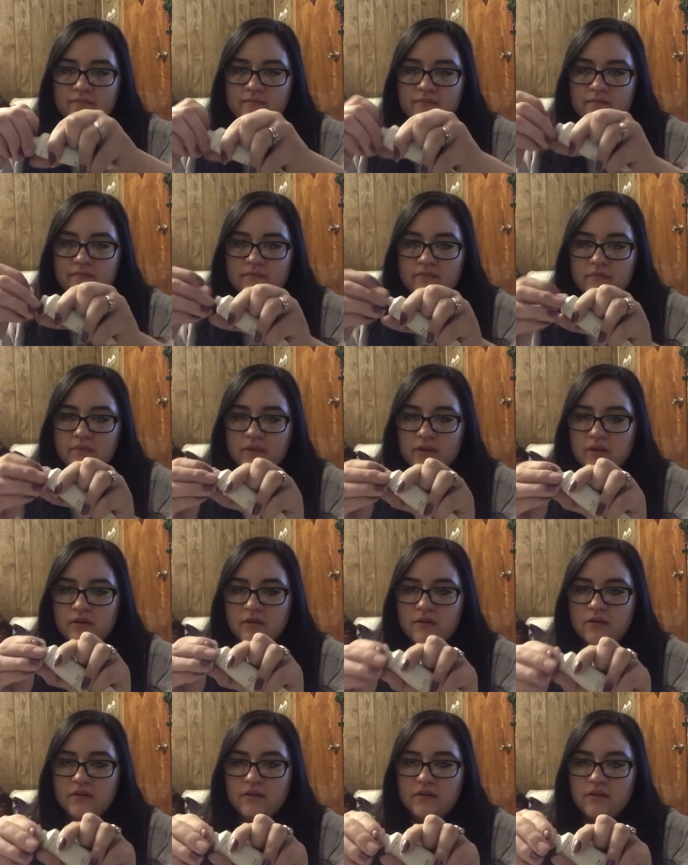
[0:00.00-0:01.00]

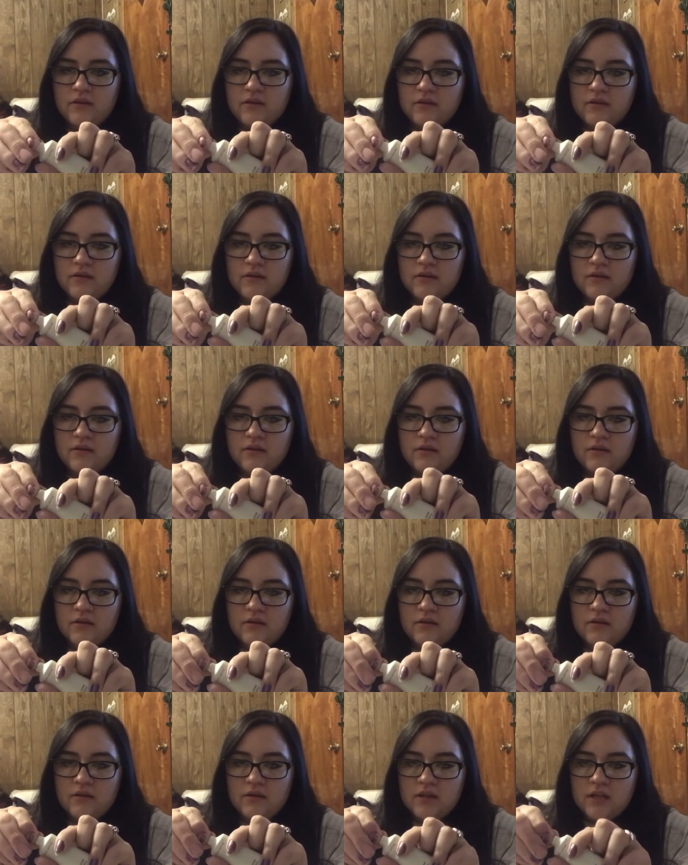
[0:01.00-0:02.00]

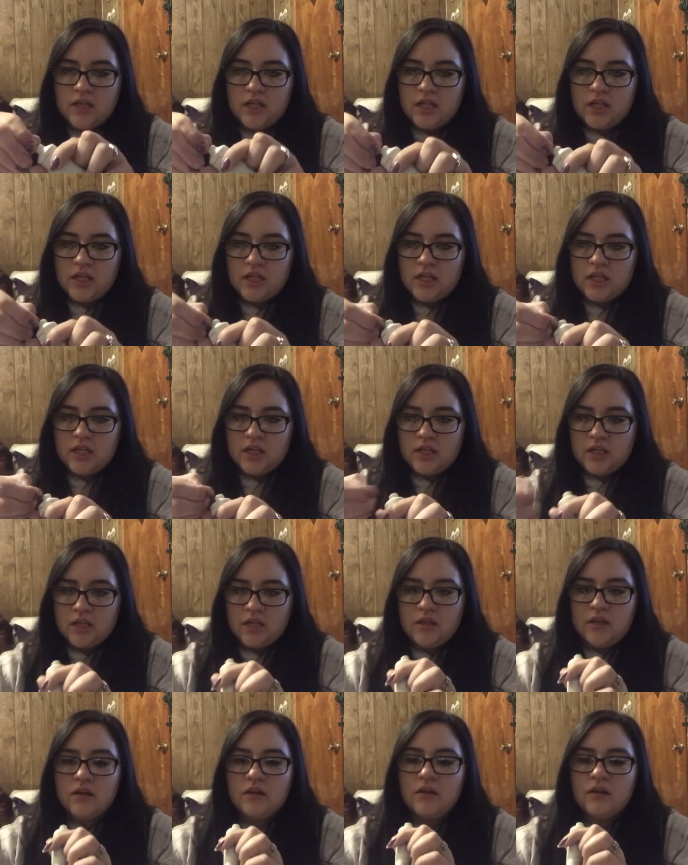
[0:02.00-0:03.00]

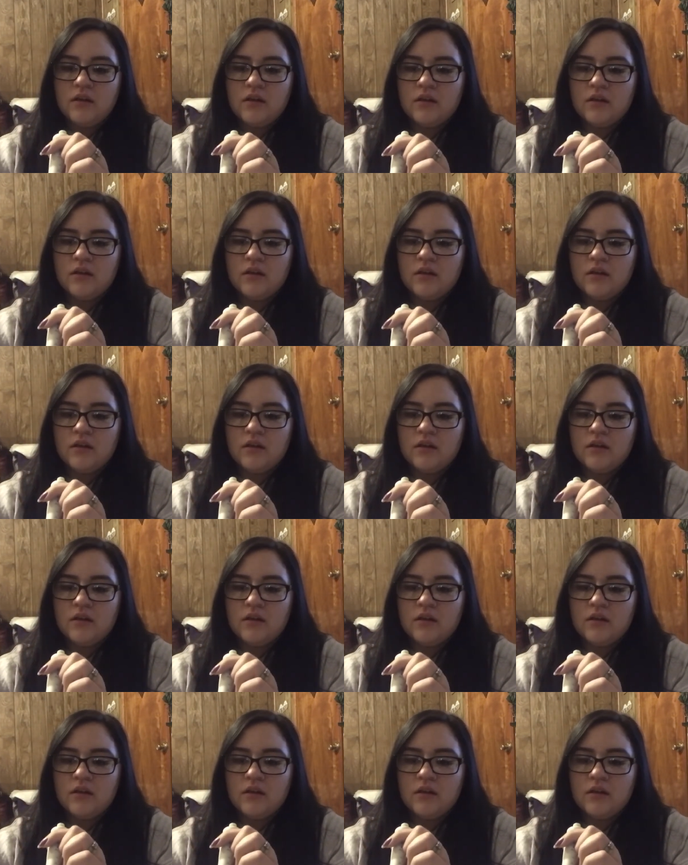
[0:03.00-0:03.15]
No one is speaking in this clip.